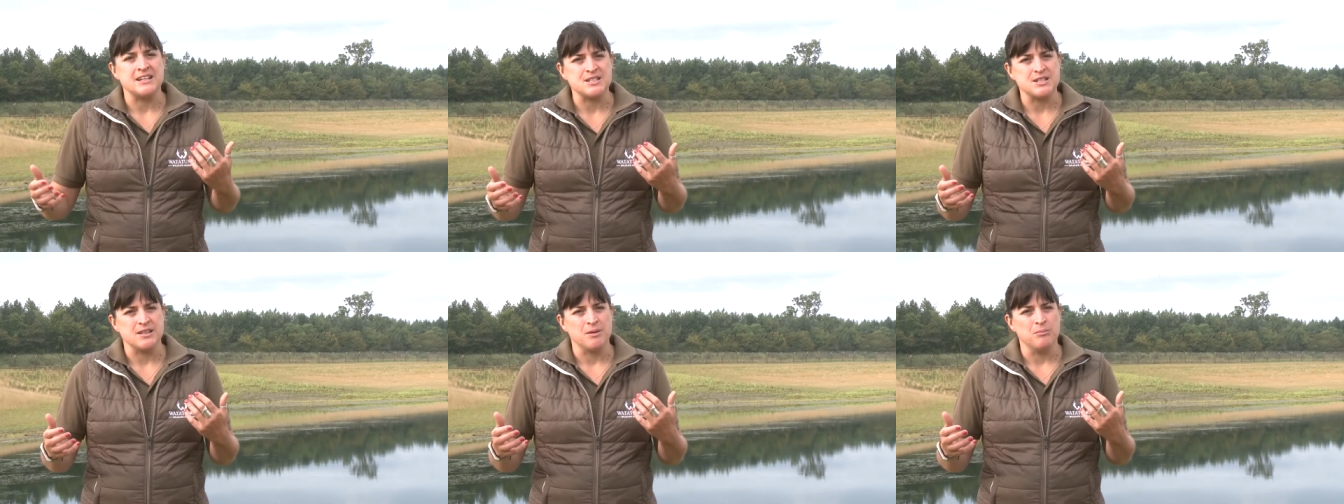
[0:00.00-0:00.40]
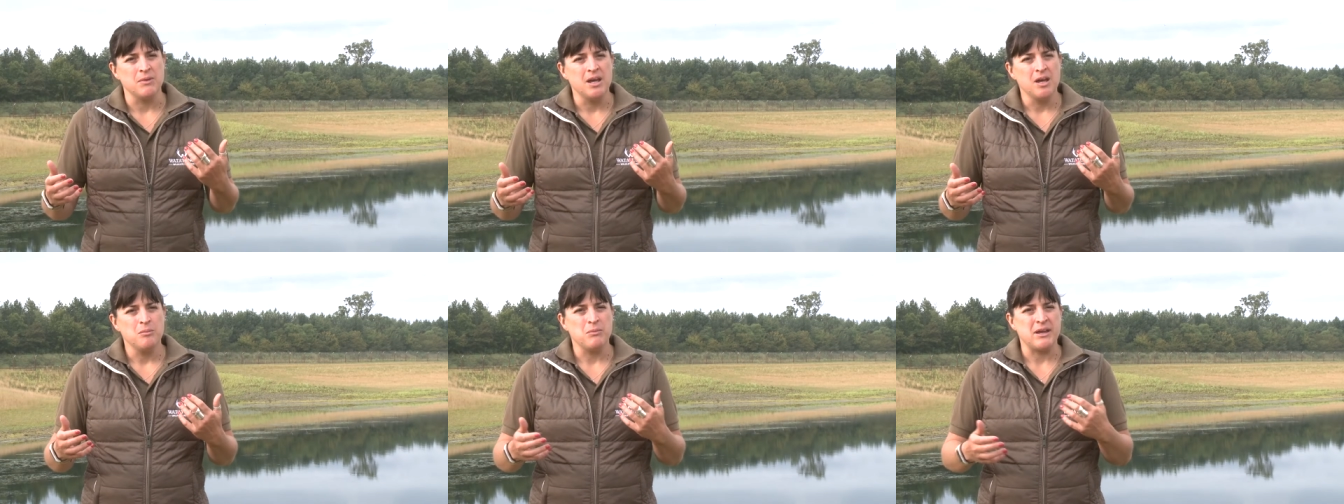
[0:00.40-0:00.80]
it to them
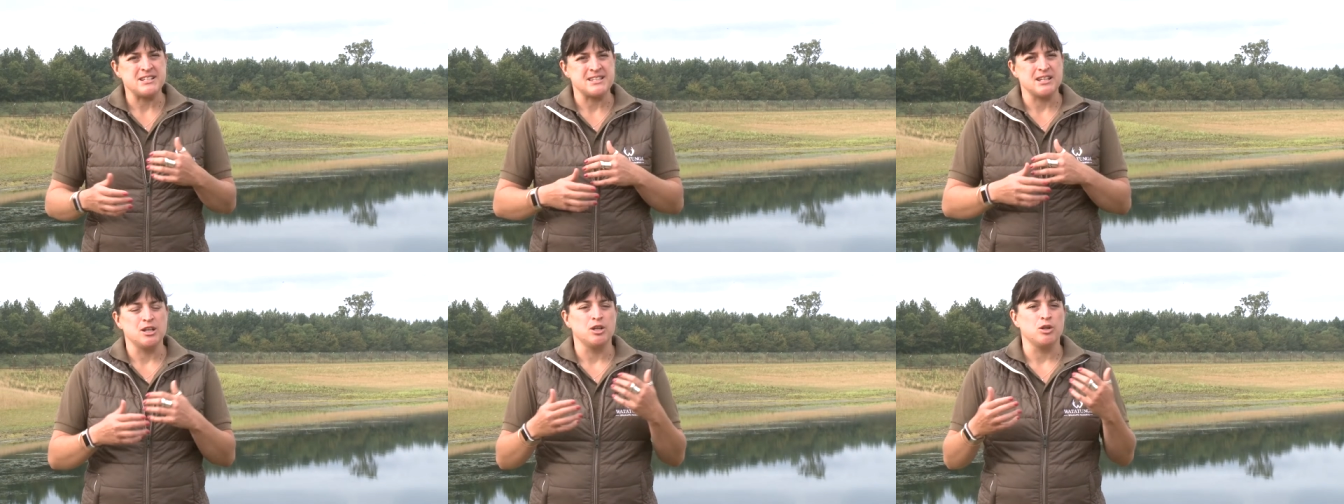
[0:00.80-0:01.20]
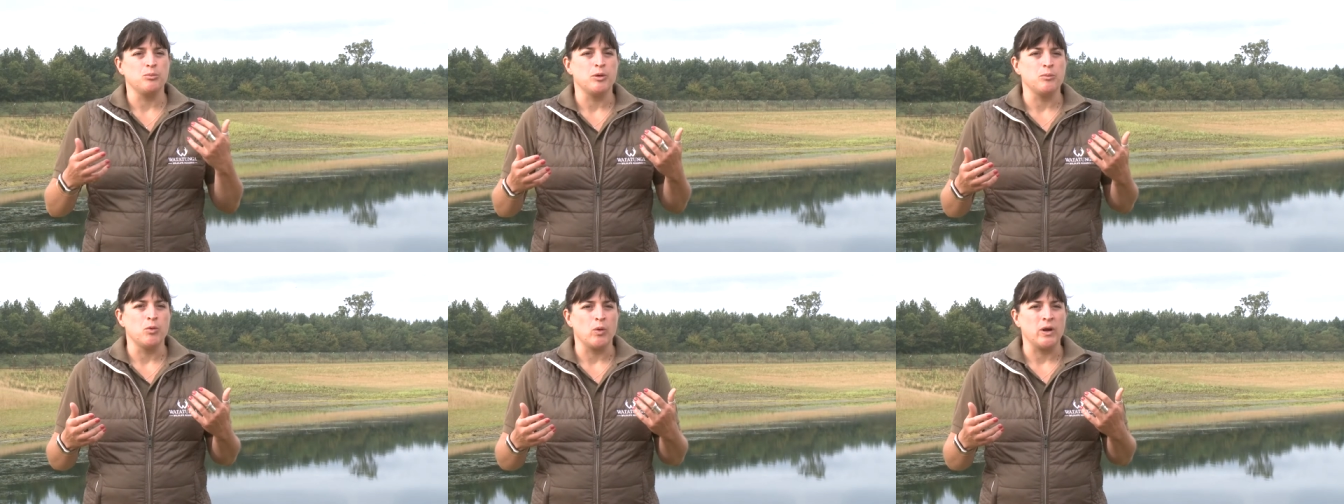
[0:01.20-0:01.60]
makes it a little
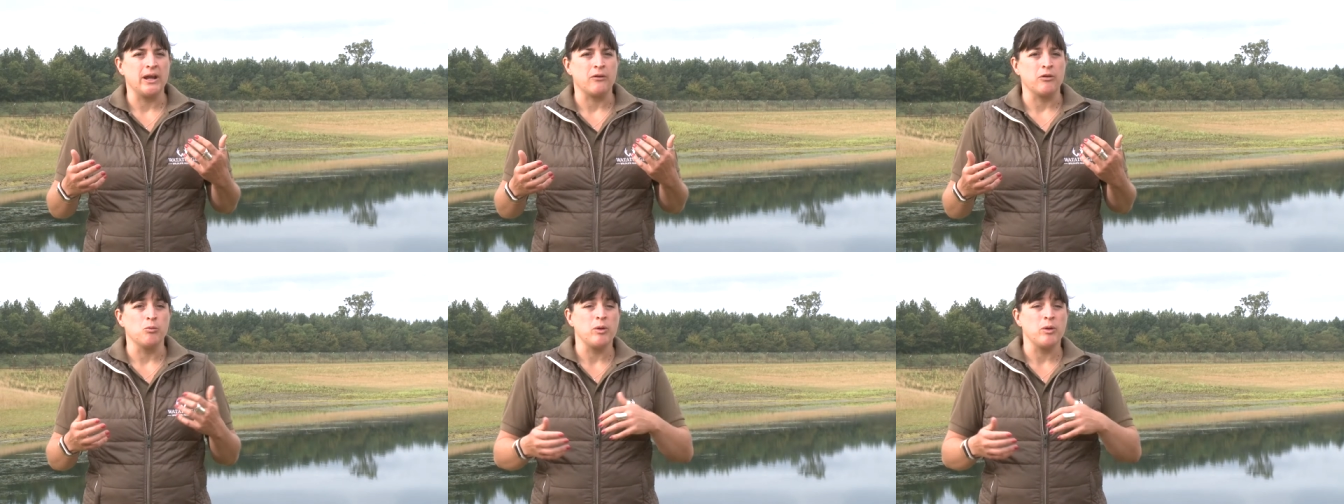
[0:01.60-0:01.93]
bit more clear.